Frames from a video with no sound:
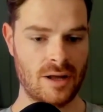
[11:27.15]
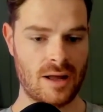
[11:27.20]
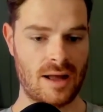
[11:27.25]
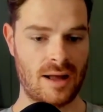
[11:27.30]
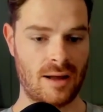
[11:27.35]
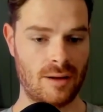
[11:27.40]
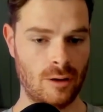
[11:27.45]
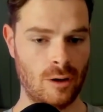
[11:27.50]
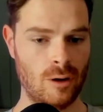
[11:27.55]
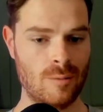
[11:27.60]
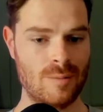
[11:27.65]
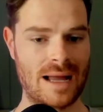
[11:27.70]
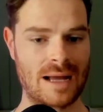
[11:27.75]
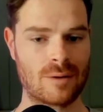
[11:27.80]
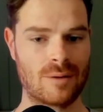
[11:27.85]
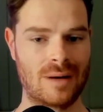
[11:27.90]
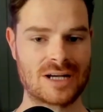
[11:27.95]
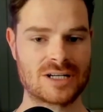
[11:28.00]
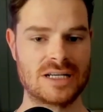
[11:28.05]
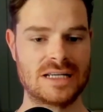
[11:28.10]

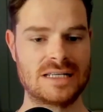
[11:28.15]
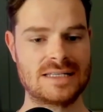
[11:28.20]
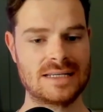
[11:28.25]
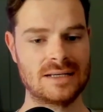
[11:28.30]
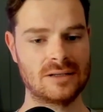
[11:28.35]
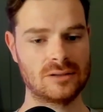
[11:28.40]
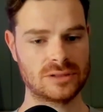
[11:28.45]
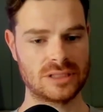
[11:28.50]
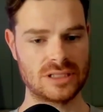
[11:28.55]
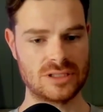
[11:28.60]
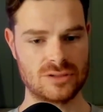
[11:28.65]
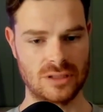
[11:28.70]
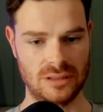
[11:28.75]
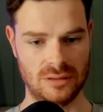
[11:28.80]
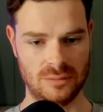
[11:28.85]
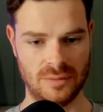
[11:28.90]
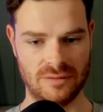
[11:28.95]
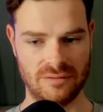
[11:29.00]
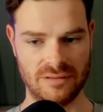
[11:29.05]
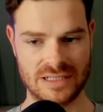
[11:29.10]
will actually tilt into a little
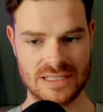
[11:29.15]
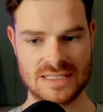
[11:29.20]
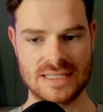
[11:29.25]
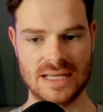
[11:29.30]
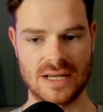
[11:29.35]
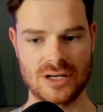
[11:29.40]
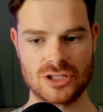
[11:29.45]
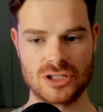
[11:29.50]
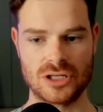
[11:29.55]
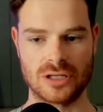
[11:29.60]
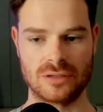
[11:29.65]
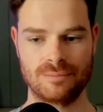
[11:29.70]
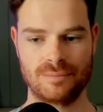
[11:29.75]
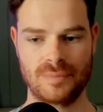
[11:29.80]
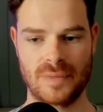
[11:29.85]
bit of extension.